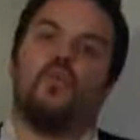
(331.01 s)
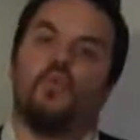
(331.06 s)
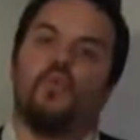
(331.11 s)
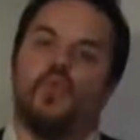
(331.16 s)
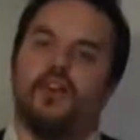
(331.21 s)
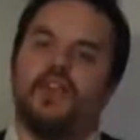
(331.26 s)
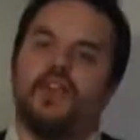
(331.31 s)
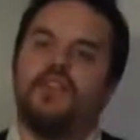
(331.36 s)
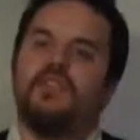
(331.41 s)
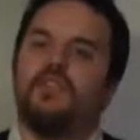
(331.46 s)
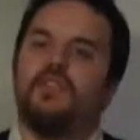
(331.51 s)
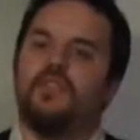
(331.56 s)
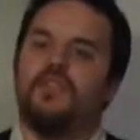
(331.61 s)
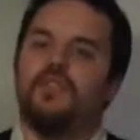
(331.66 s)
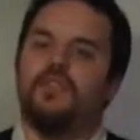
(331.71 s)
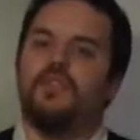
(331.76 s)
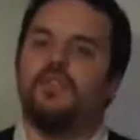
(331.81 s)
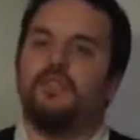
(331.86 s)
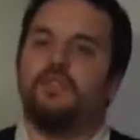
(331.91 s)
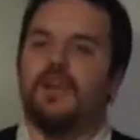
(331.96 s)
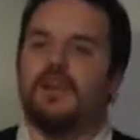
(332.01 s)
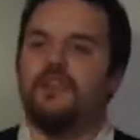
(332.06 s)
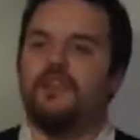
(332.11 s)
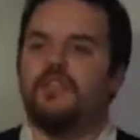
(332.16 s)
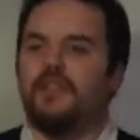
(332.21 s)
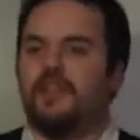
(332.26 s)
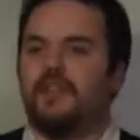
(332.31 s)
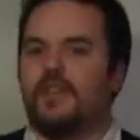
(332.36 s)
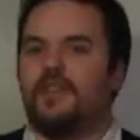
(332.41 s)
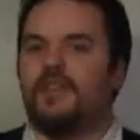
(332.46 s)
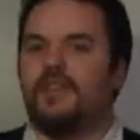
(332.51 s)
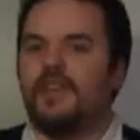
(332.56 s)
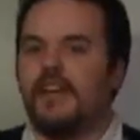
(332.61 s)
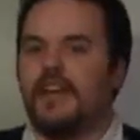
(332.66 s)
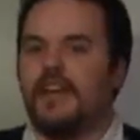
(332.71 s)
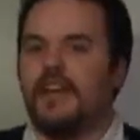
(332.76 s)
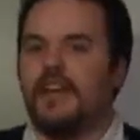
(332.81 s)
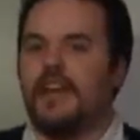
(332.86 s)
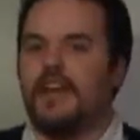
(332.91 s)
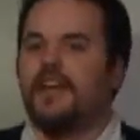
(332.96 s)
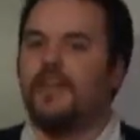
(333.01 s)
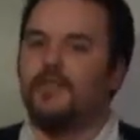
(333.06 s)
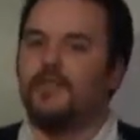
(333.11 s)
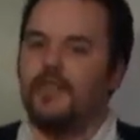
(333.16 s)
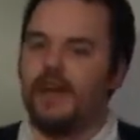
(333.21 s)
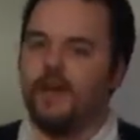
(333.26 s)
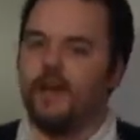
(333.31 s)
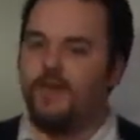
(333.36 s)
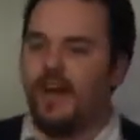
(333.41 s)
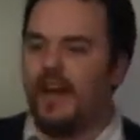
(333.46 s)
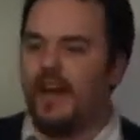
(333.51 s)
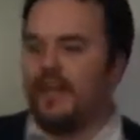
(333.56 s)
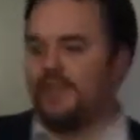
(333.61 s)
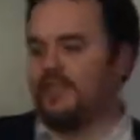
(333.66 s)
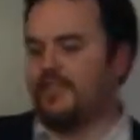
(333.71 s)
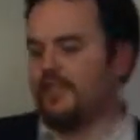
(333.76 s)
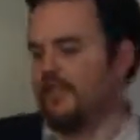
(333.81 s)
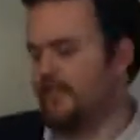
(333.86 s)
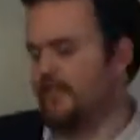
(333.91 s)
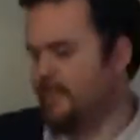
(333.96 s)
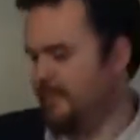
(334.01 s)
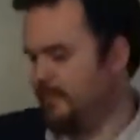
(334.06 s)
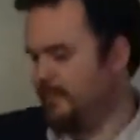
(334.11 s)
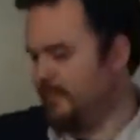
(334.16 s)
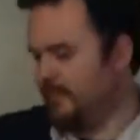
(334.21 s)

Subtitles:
What do you do to make yourself stand out as Frank West?